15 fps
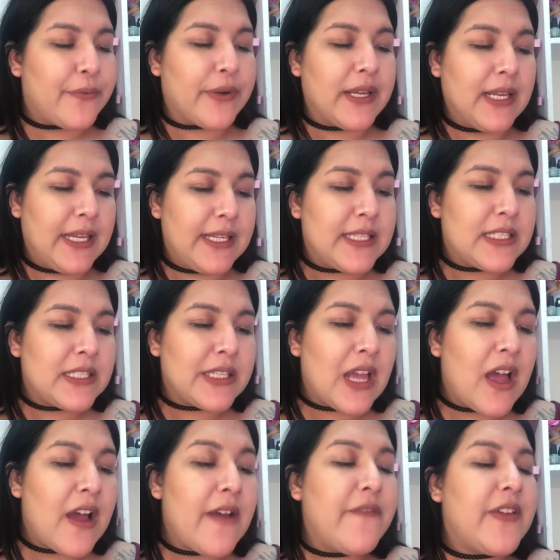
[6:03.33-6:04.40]
really
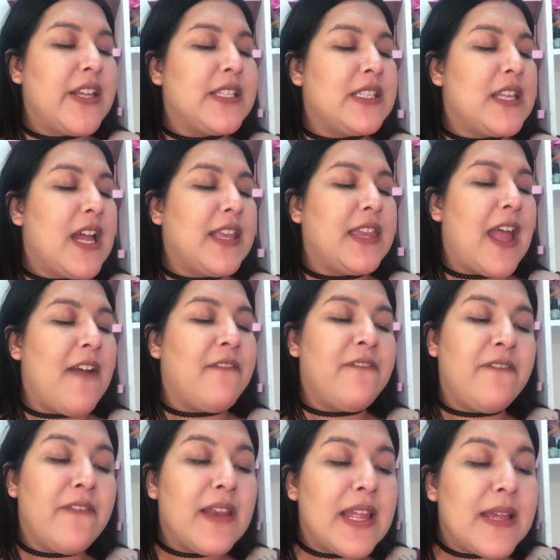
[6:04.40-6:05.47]
soft. It's not that
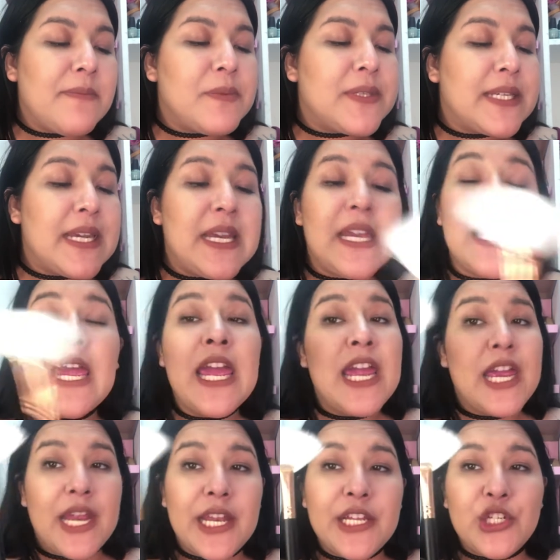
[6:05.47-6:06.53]
flimsy.
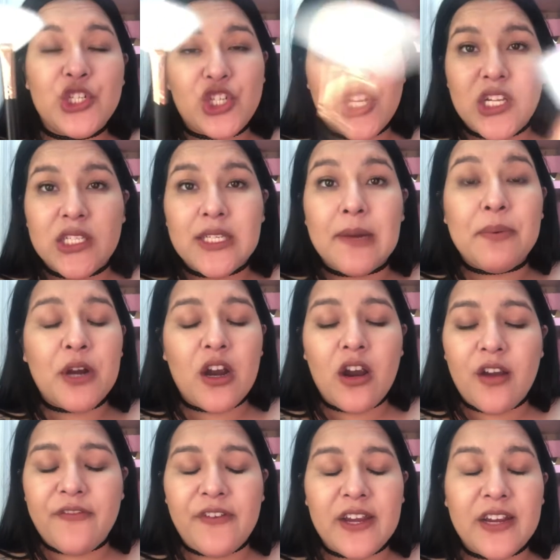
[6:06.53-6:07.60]
It is just
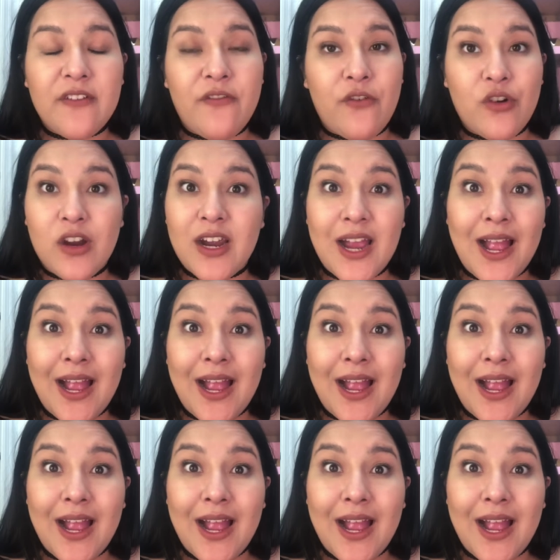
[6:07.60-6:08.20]
perfect for